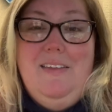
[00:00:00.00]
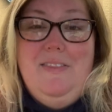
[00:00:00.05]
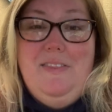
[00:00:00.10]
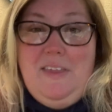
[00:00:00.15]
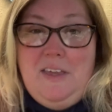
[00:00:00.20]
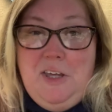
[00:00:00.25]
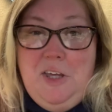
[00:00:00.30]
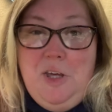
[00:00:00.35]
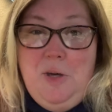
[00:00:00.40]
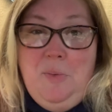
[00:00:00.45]

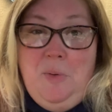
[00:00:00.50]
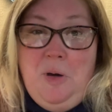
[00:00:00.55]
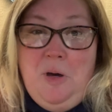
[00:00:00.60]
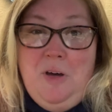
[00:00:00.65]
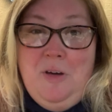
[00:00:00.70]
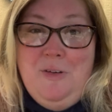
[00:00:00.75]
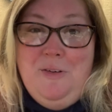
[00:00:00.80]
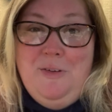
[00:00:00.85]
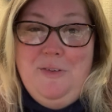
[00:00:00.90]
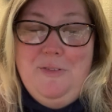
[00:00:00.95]
Thank you
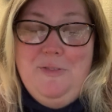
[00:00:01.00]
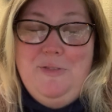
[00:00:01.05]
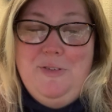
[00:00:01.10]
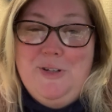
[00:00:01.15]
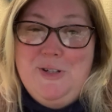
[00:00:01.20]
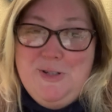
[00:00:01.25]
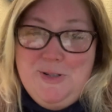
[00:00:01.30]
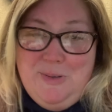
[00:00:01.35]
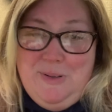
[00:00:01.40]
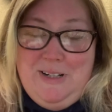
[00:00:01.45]
all for
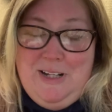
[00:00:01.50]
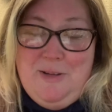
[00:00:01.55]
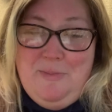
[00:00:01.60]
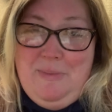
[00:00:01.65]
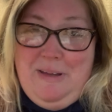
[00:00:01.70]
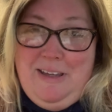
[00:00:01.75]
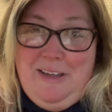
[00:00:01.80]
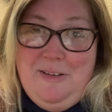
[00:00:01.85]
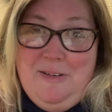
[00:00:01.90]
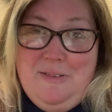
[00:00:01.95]
joining
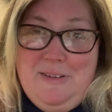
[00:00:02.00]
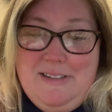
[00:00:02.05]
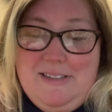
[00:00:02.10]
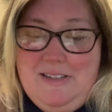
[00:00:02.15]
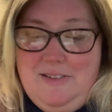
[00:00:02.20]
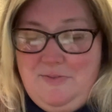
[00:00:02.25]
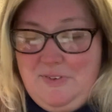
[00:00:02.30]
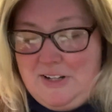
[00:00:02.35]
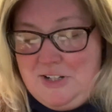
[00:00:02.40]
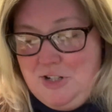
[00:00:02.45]
me on this
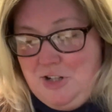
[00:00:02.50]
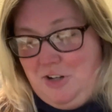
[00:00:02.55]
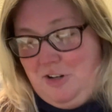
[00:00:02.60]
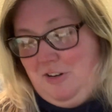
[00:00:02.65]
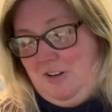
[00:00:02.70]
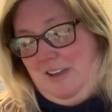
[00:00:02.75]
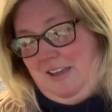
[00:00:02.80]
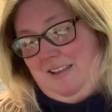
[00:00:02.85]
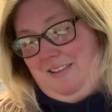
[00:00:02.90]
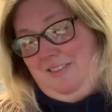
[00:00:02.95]

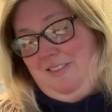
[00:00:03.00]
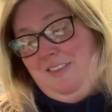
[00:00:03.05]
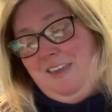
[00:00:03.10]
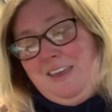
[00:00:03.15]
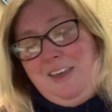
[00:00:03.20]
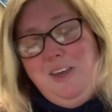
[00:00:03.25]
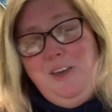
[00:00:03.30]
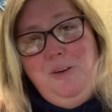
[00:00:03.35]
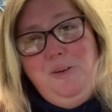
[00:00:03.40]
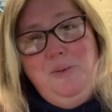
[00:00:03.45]
adventure, and
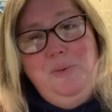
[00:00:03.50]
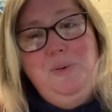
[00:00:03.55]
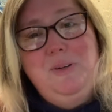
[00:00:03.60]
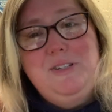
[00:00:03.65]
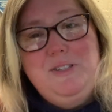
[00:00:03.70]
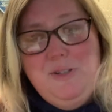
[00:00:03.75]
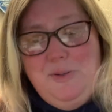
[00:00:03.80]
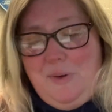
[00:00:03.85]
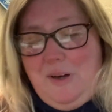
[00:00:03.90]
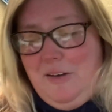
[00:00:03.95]
thank you
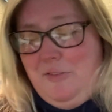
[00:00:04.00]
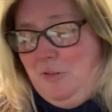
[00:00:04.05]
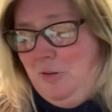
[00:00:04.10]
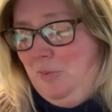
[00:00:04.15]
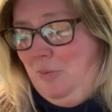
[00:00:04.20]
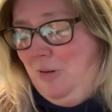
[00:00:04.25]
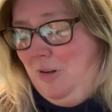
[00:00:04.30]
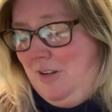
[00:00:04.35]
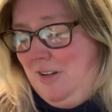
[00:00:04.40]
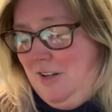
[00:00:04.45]
to
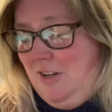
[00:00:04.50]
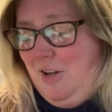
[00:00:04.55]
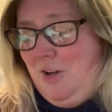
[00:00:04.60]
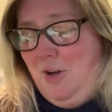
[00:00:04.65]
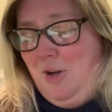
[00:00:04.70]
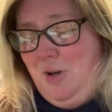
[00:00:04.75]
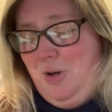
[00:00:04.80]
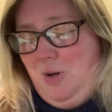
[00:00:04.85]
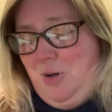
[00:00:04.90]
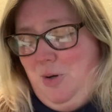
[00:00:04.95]
everyone
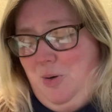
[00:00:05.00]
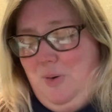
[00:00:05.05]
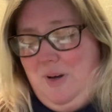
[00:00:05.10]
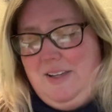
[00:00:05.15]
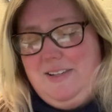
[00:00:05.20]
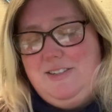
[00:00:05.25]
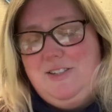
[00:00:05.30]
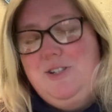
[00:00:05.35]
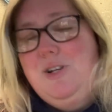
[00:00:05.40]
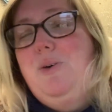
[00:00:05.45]
who
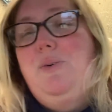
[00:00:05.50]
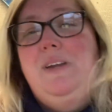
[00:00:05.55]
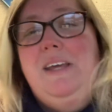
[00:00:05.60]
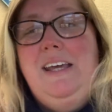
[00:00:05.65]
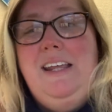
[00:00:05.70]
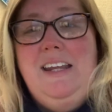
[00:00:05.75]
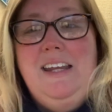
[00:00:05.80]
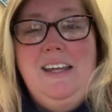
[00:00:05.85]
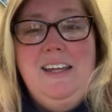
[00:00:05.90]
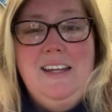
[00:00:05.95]
has
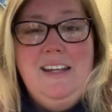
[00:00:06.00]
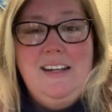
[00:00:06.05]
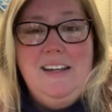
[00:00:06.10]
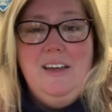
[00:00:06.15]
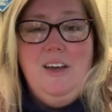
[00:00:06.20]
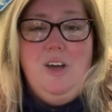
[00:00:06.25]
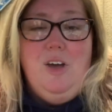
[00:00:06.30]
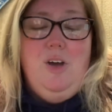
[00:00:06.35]
donated